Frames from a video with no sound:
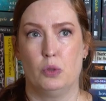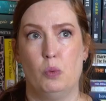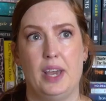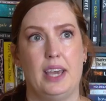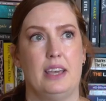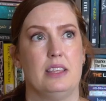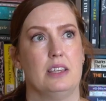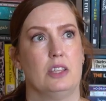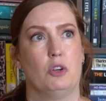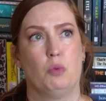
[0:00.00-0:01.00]
The way I
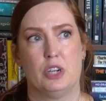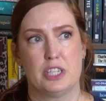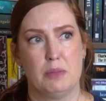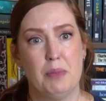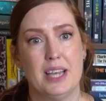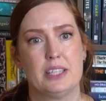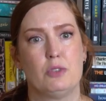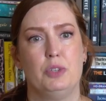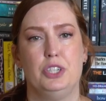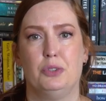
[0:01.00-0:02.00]
think that it works
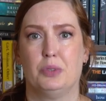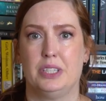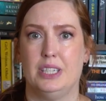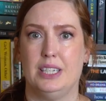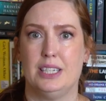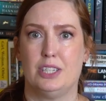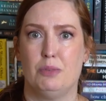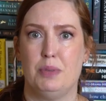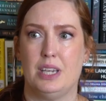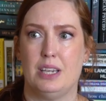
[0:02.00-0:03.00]
best when you really need to
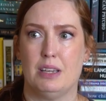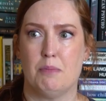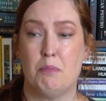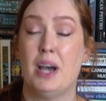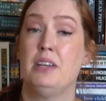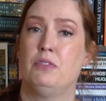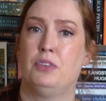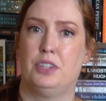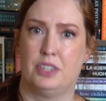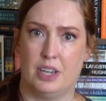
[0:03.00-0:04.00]
be
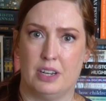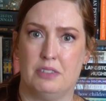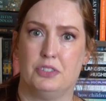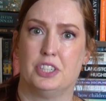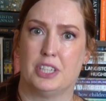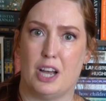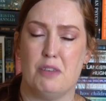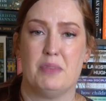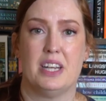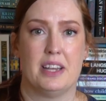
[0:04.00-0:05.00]
mindful of your time and